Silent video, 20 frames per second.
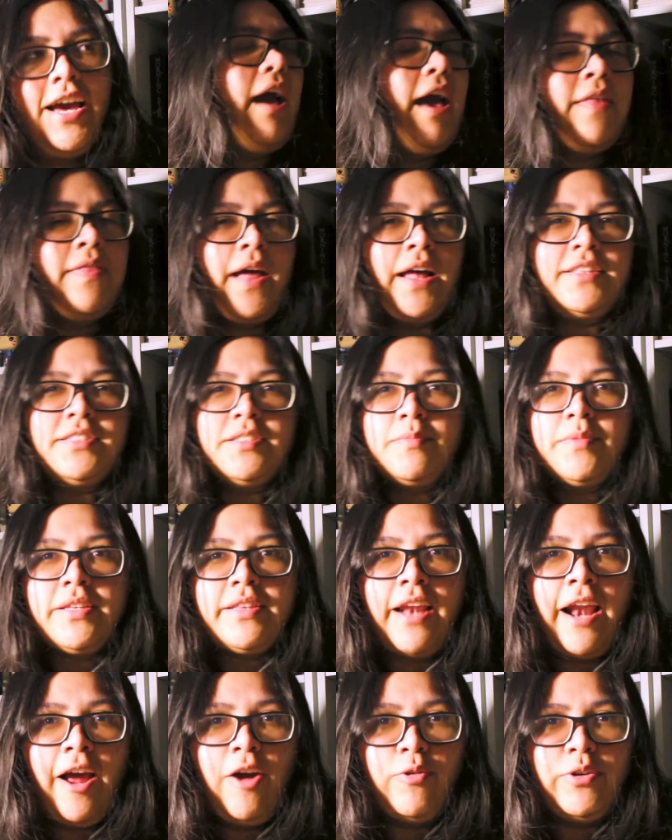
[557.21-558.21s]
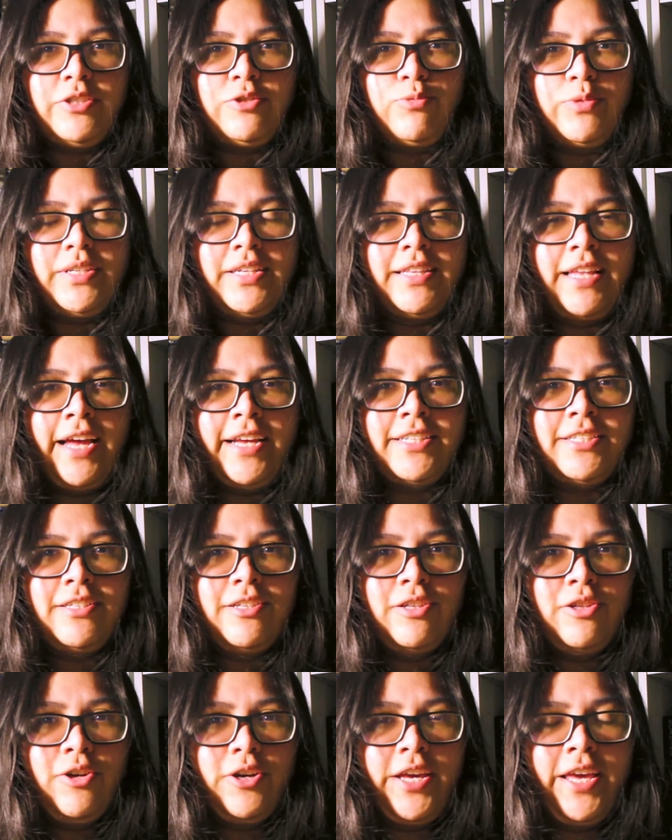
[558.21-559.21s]
And that's something that I always really liked
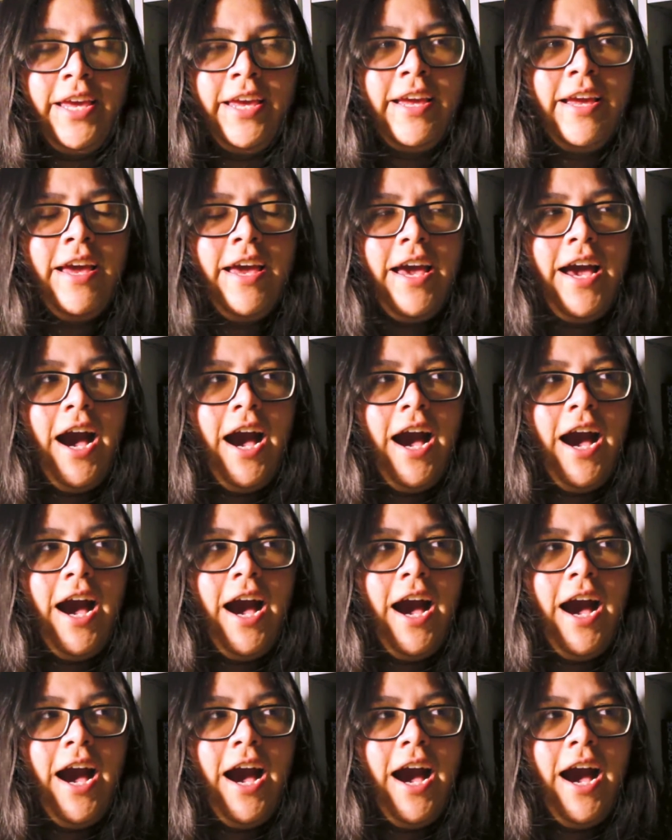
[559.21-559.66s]
looking